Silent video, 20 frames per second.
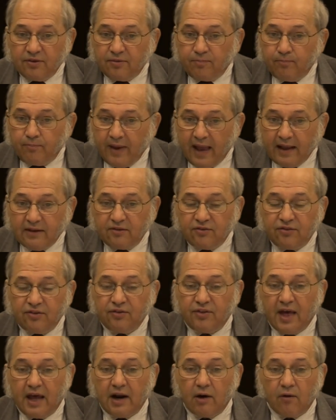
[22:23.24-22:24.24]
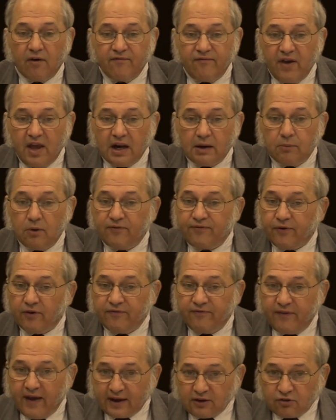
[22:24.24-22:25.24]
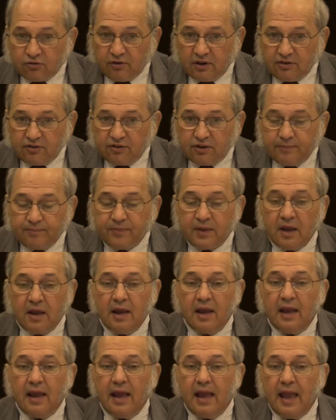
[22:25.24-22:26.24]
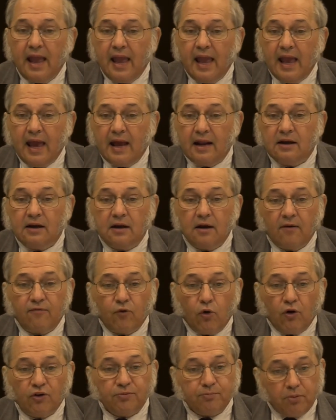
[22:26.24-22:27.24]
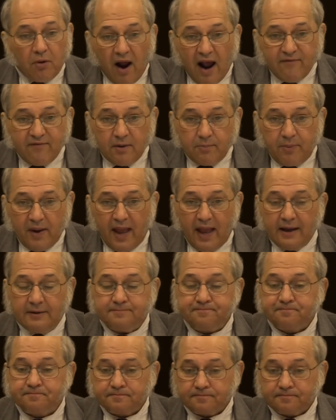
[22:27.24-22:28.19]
beds that are available for veterans, and of course private pay.